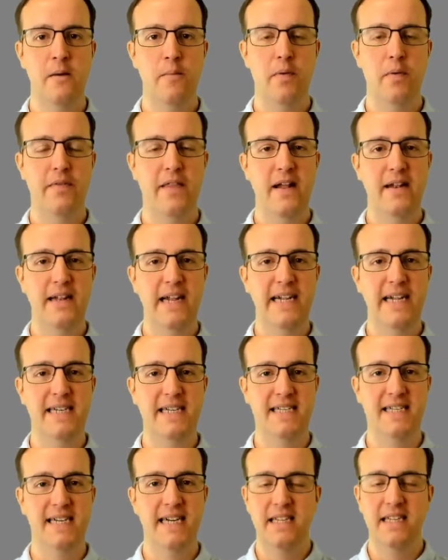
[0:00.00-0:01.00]
but they'd need
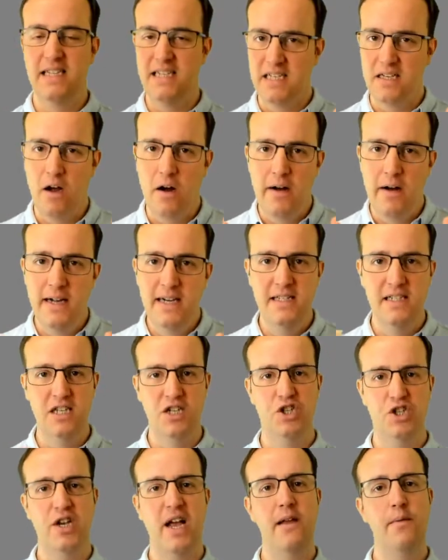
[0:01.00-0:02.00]
to see the size, the
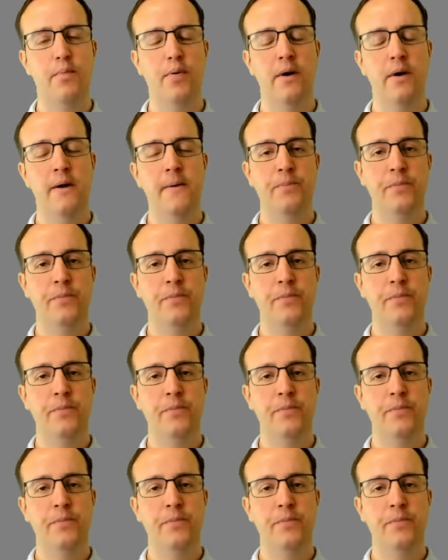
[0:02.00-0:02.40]
shape,